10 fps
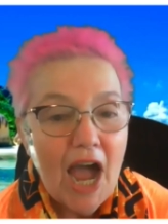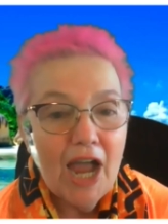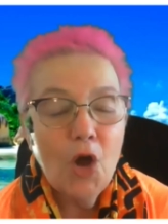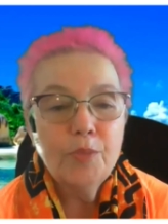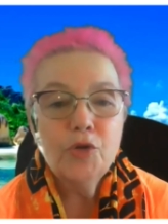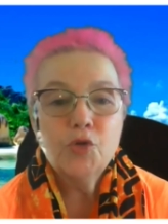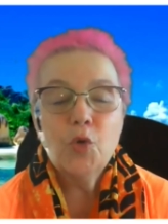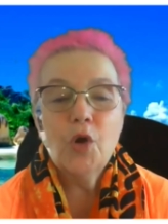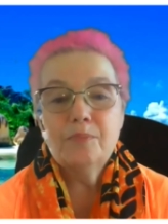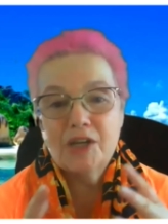I hope you
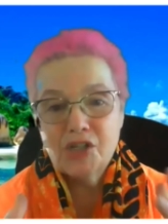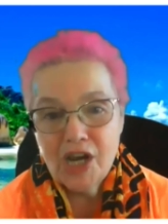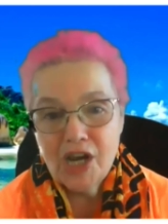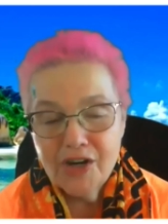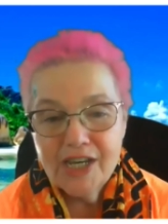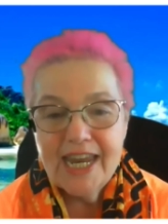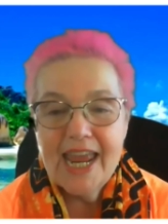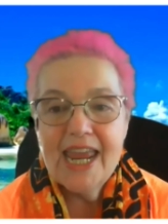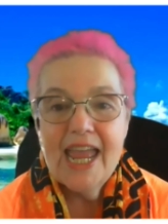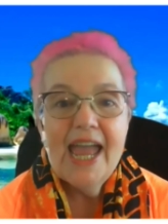enjoyed my share today,